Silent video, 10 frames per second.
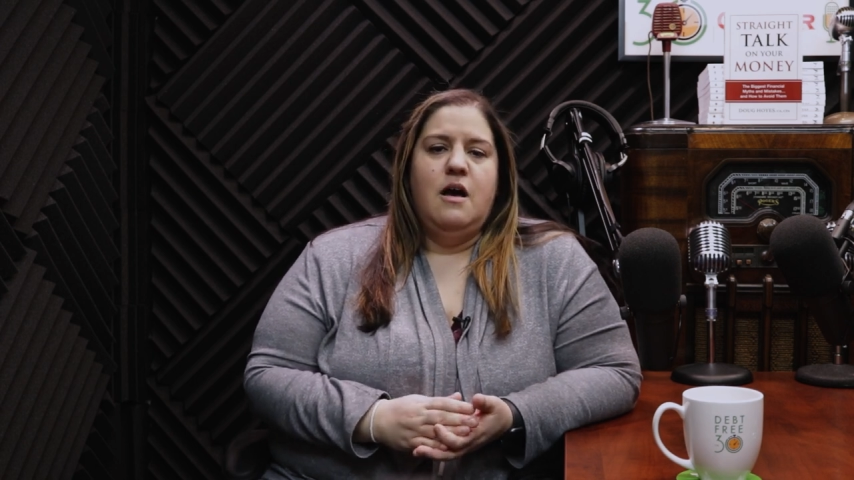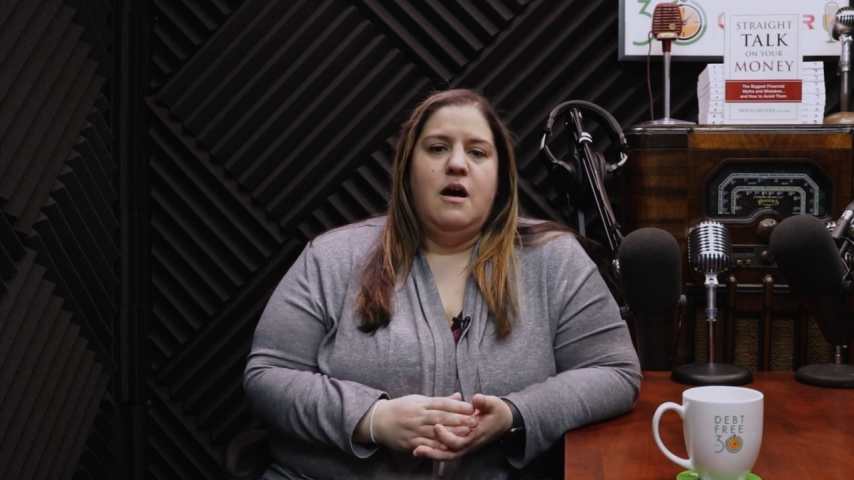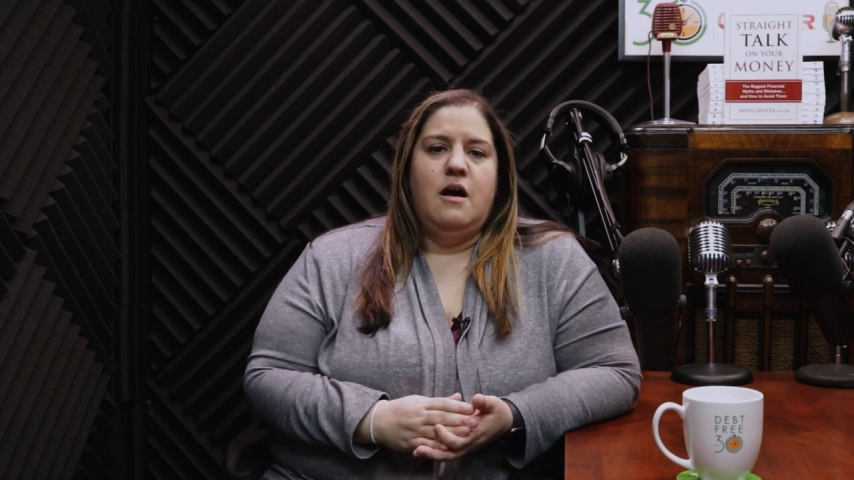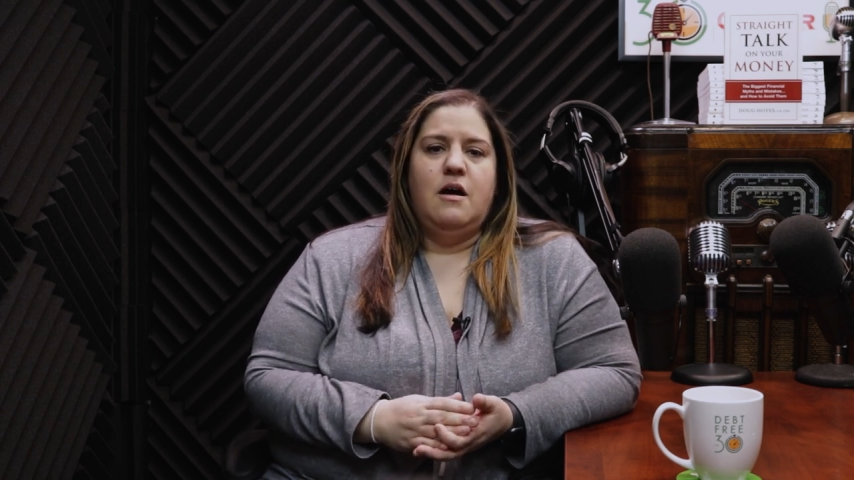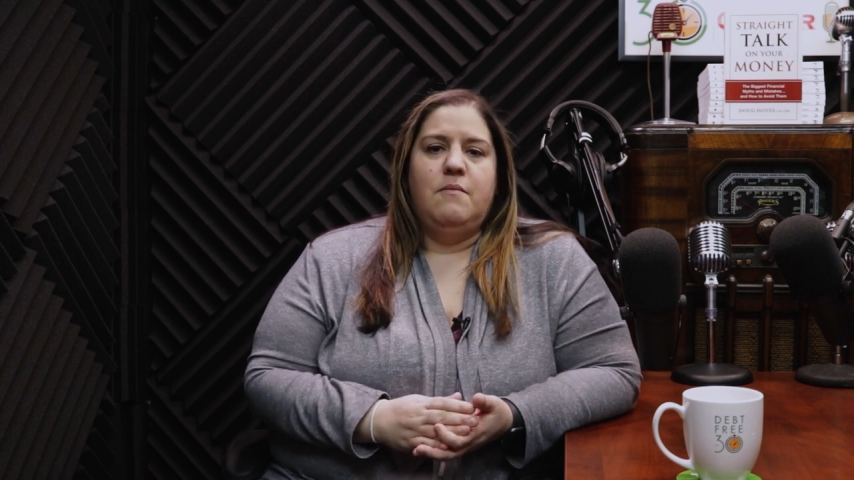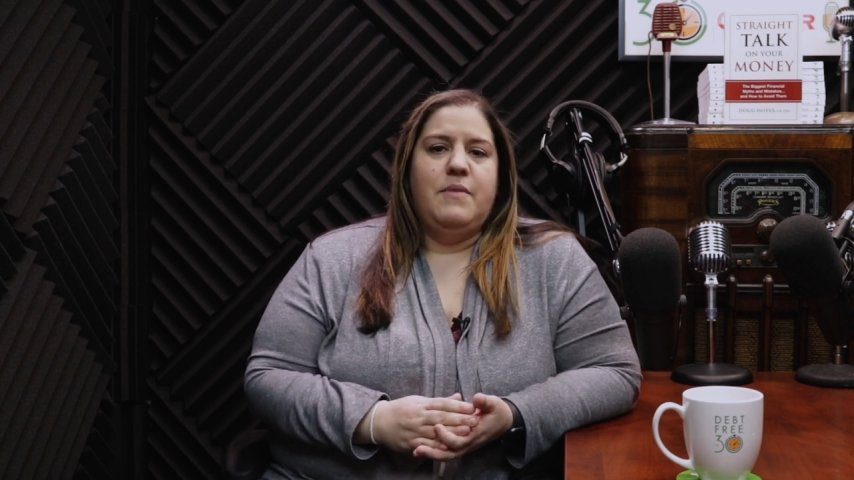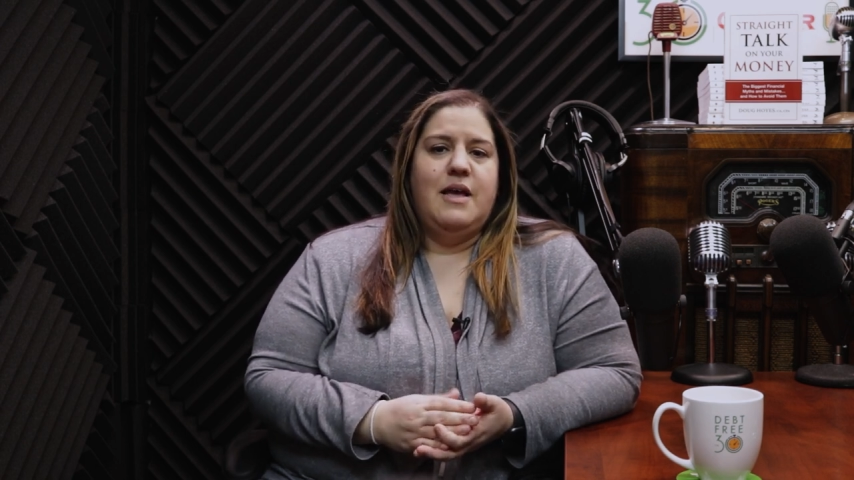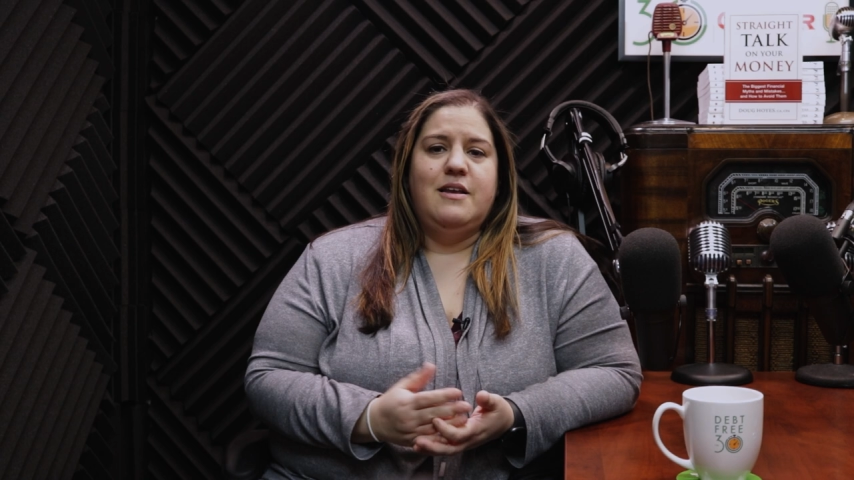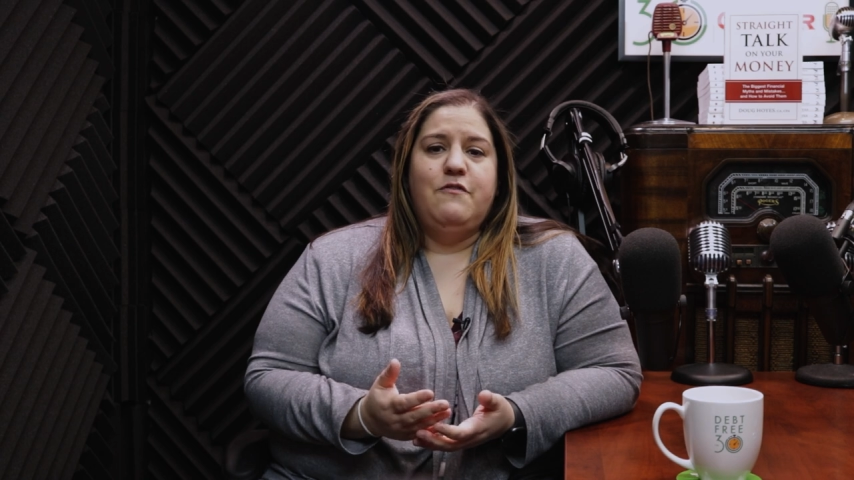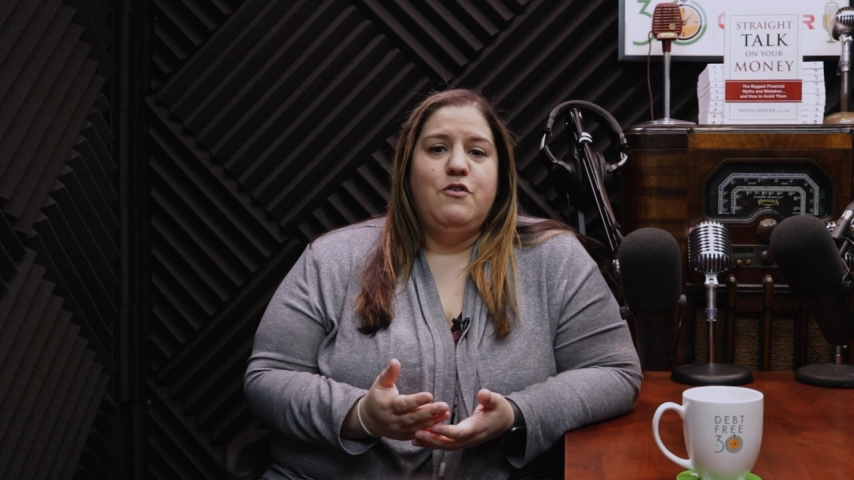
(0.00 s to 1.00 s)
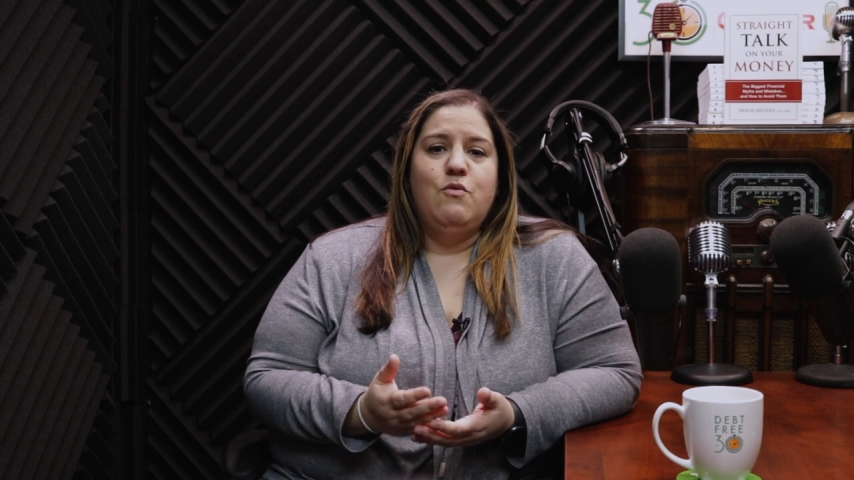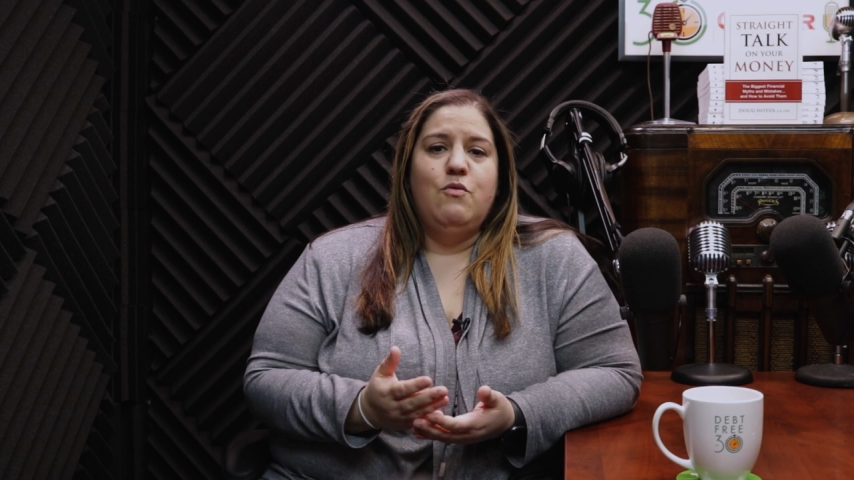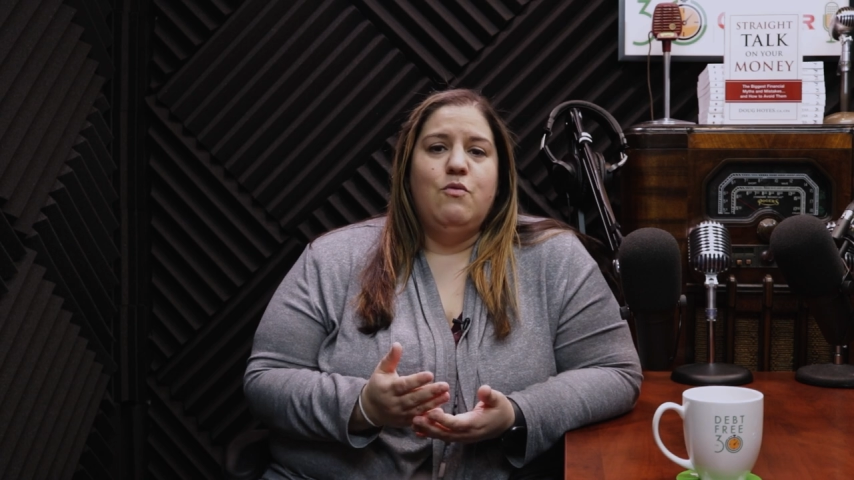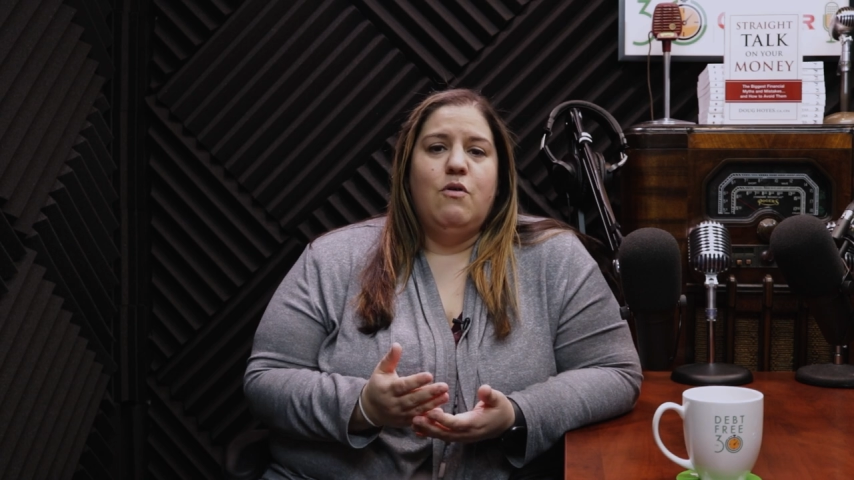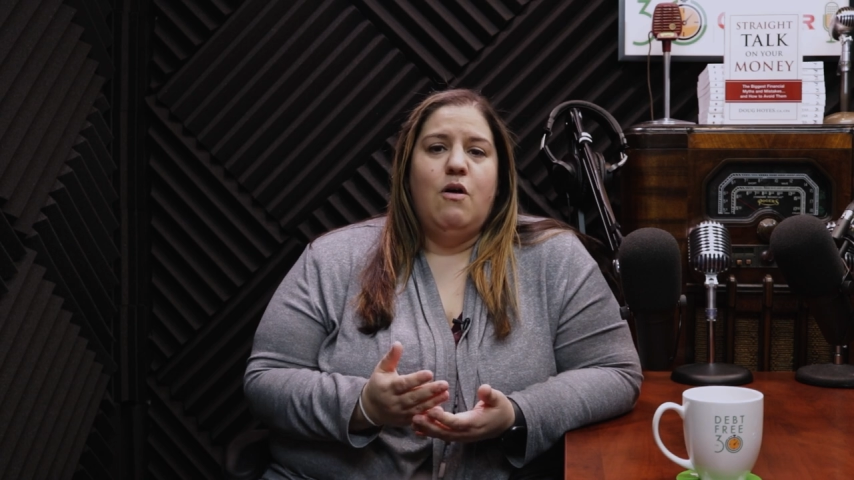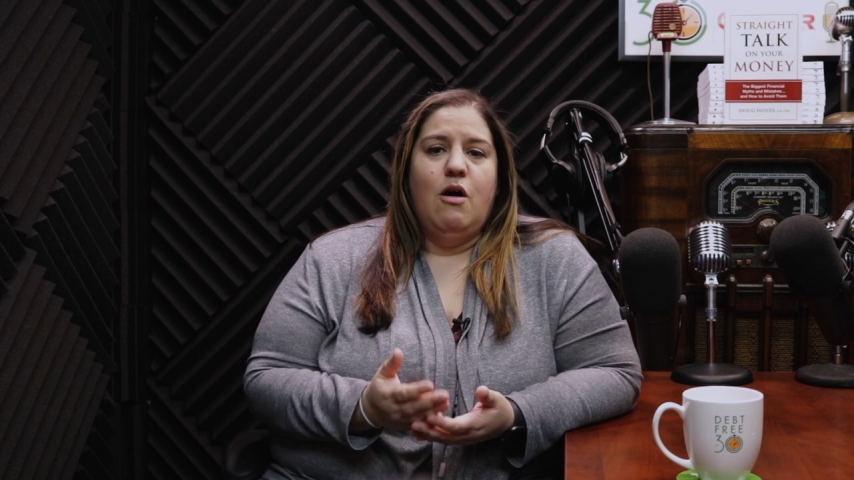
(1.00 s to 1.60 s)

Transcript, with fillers: Um, and if you